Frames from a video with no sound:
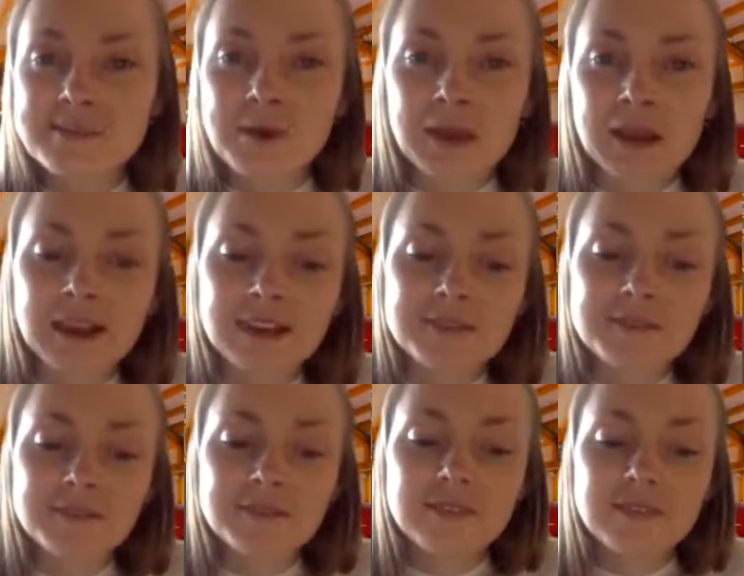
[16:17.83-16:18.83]
model.
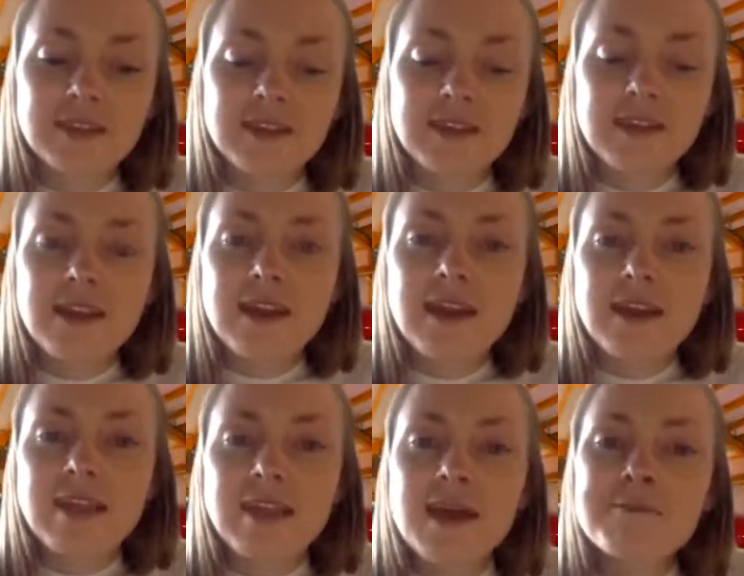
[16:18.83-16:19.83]

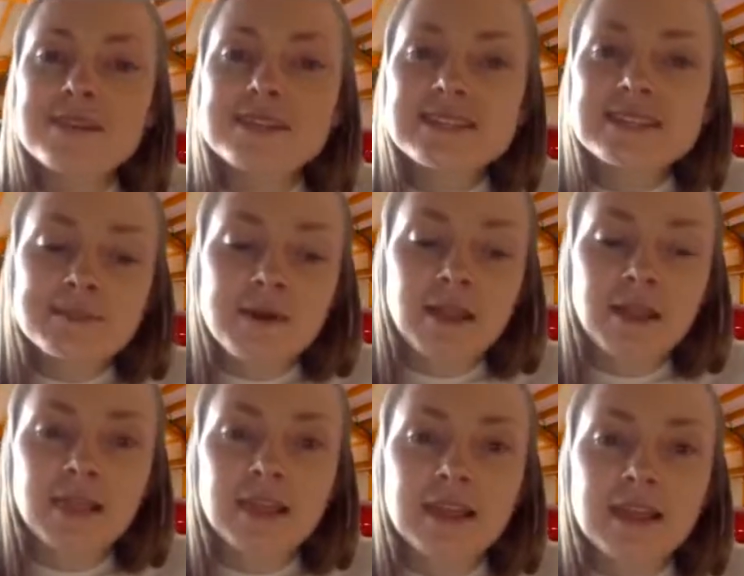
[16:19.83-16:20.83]
Now, a business
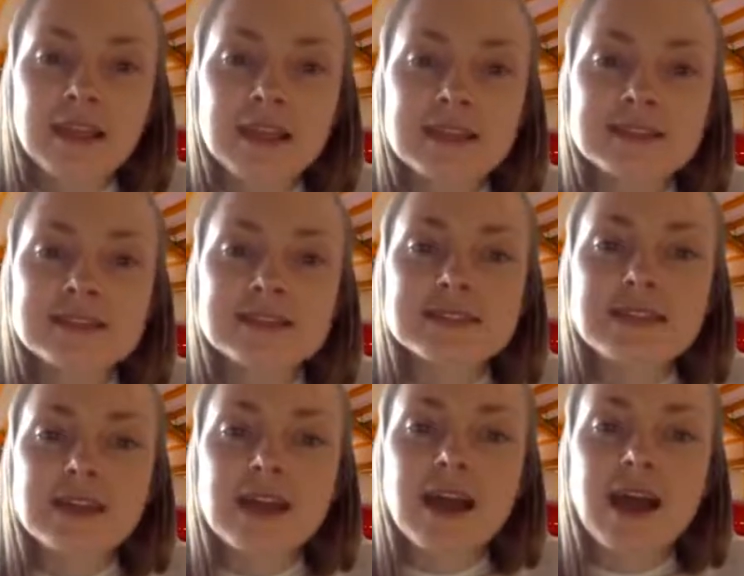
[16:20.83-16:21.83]
model is
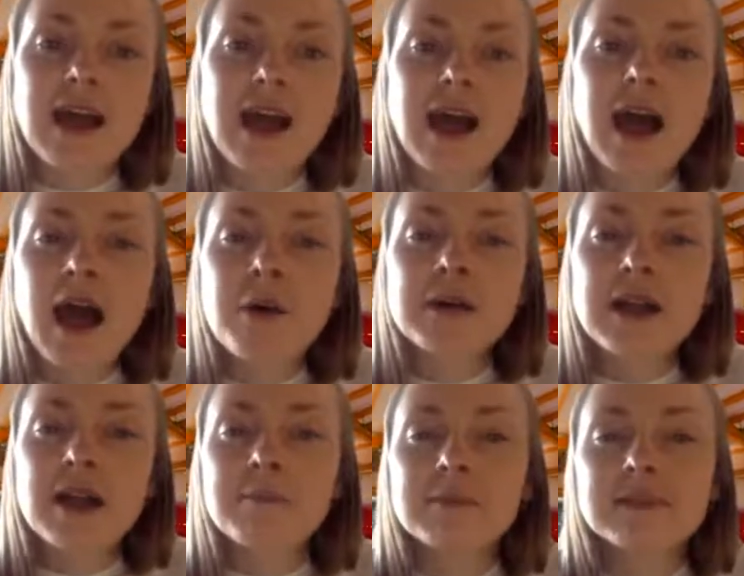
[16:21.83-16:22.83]
how a
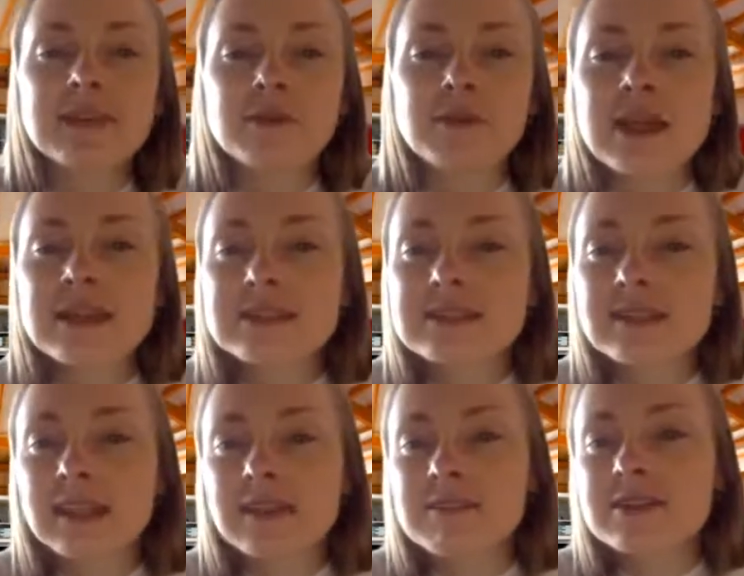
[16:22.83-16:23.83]
company creates,
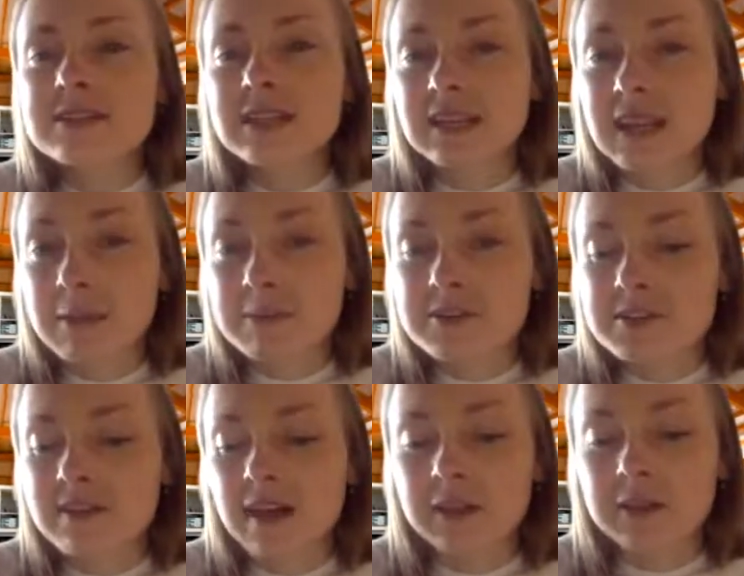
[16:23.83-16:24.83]
delivers, and captures
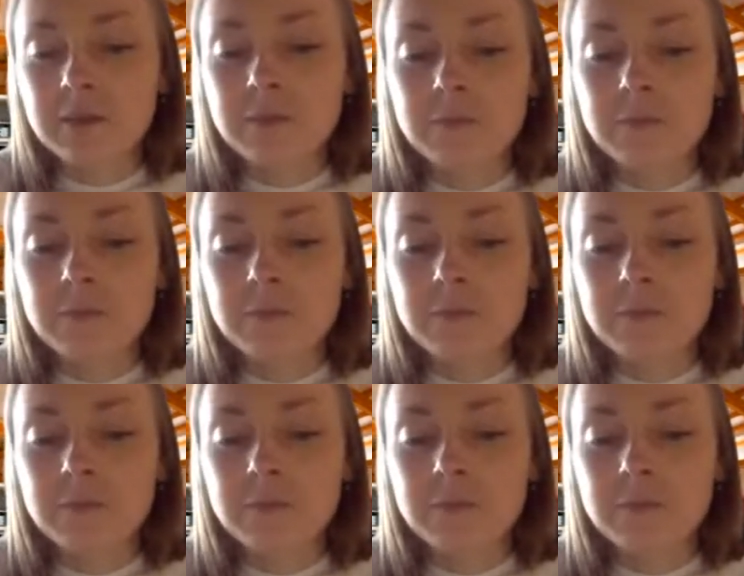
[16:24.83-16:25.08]
value.